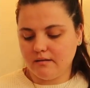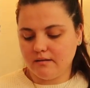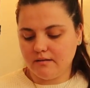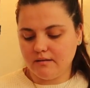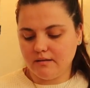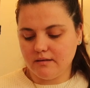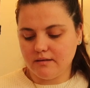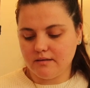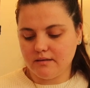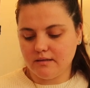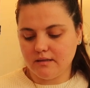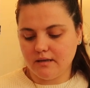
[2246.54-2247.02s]

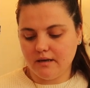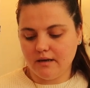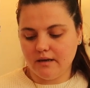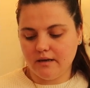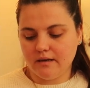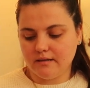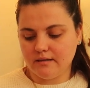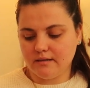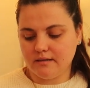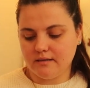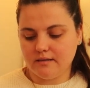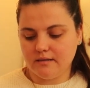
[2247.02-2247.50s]
This
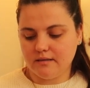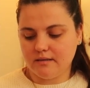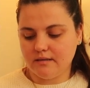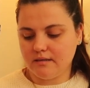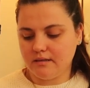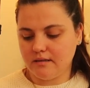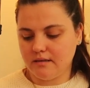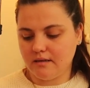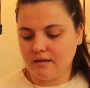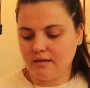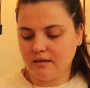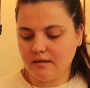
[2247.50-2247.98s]
is
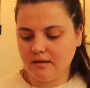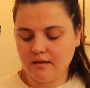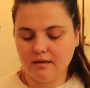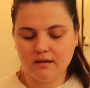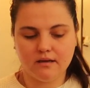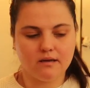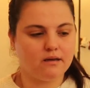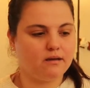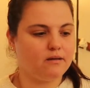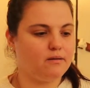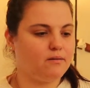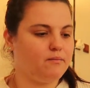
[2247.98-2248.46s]

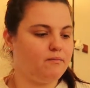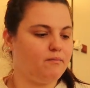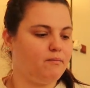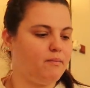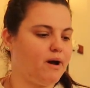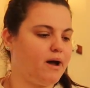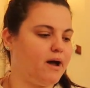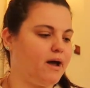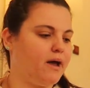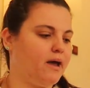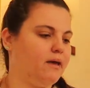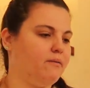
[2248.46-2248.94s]

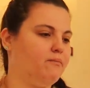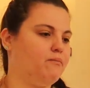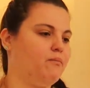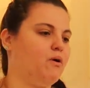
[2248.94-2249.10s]
my